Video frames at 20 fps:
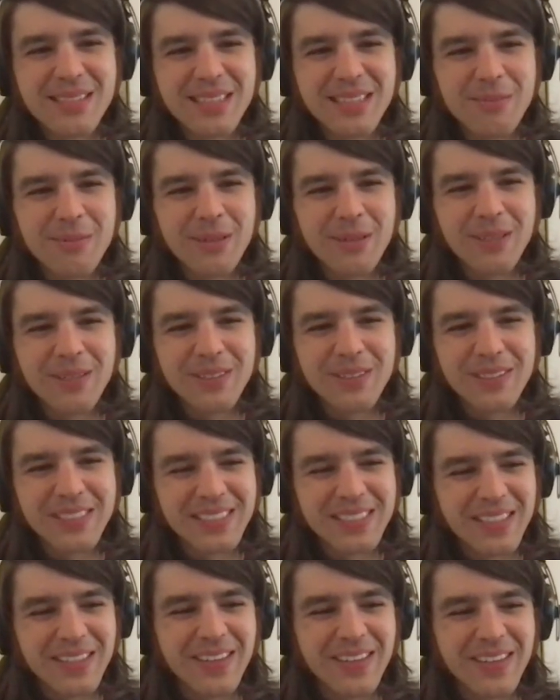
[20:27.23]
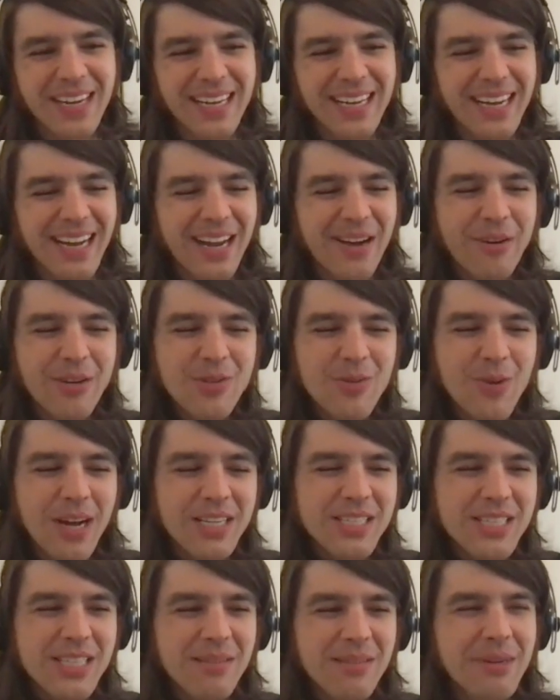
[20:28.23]
that's pretty cool. So I always
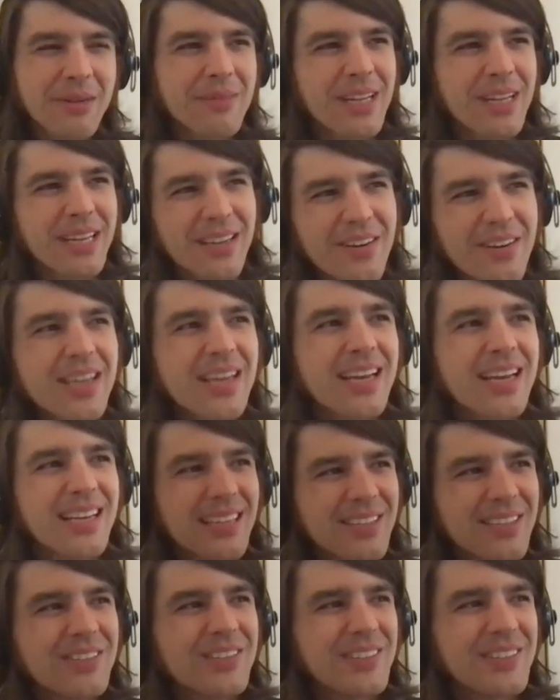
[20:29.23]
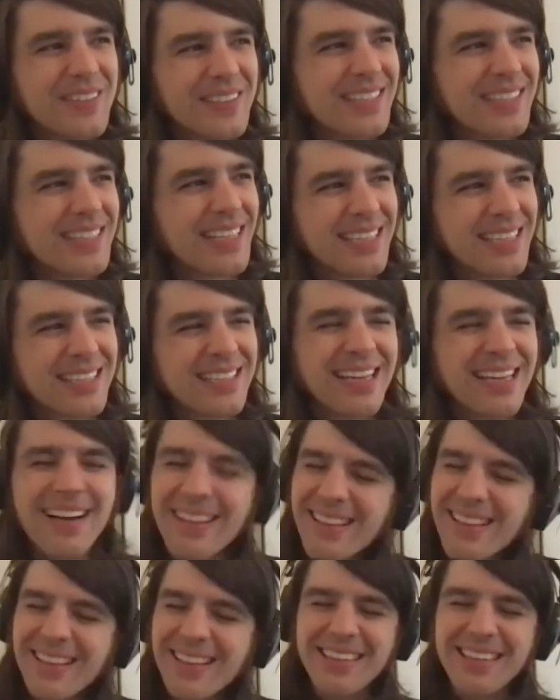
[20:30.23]
watch them and I'm like, okay, cool. Like
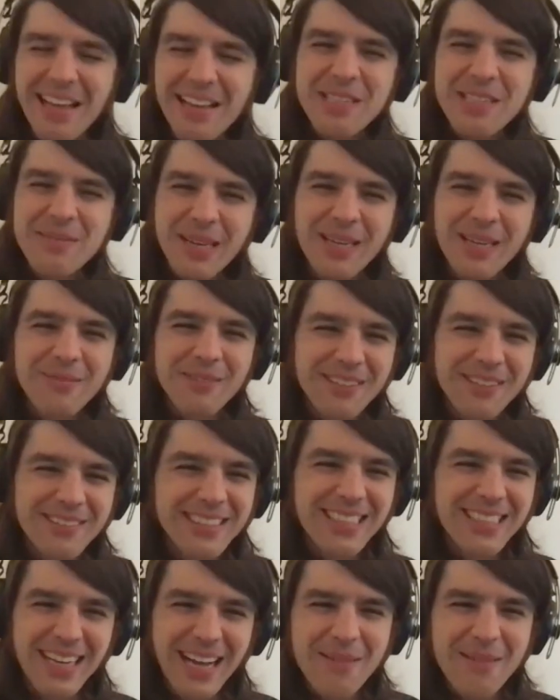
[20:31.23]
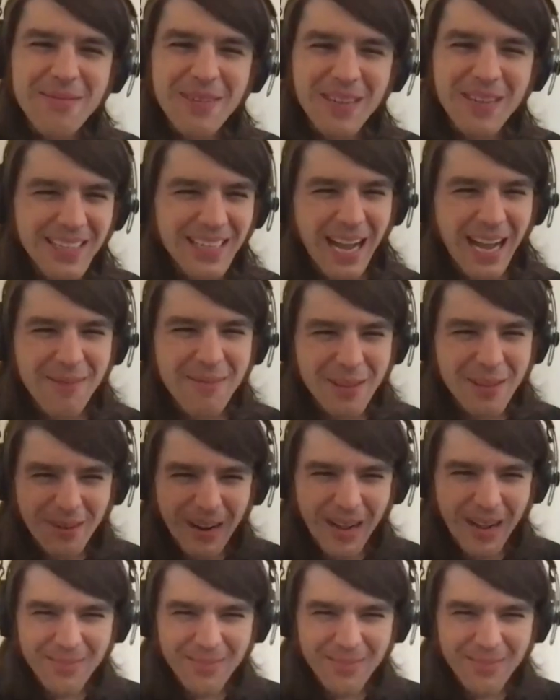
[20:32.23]
now let's make a movie. I'm in the